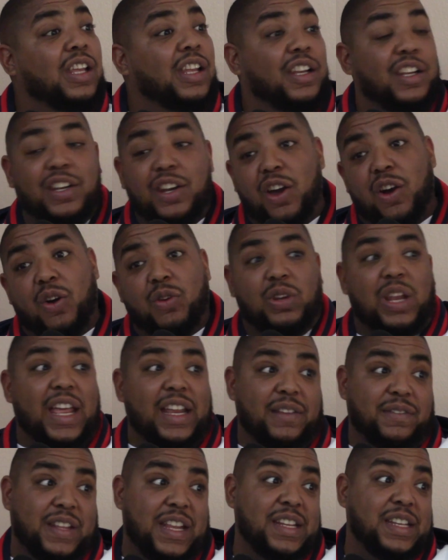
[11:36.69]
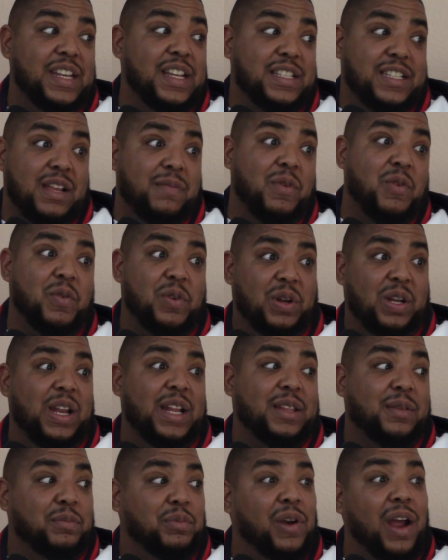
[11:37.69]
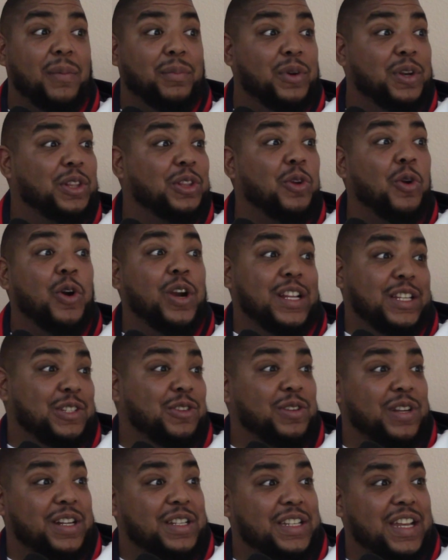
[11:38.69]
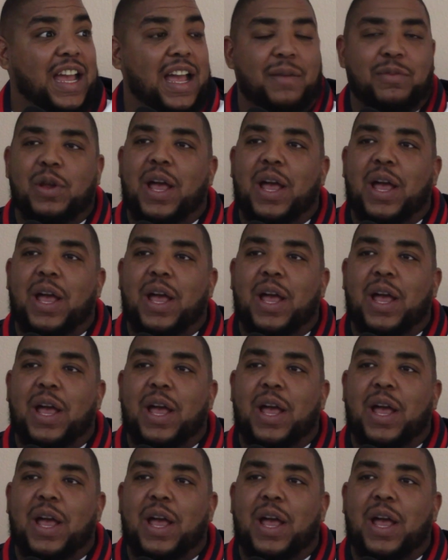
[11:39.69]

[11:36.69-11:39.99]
No, like if they did something, I'm gonna let the proper authorities do their job.